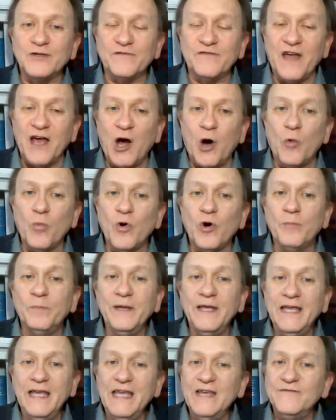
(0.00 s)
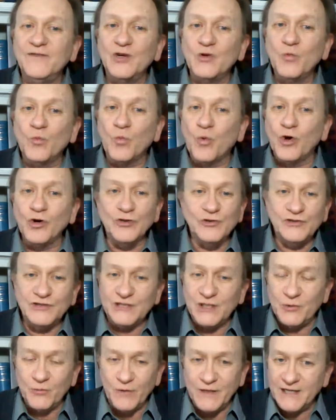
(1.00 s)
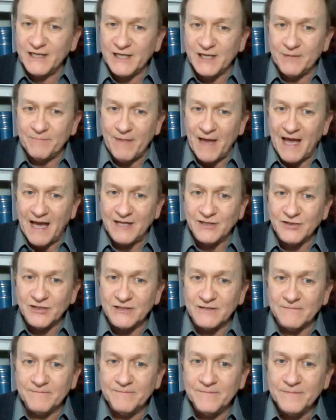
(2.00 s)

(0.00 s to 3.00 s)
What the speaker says: of hell will be even worse than we can imagine.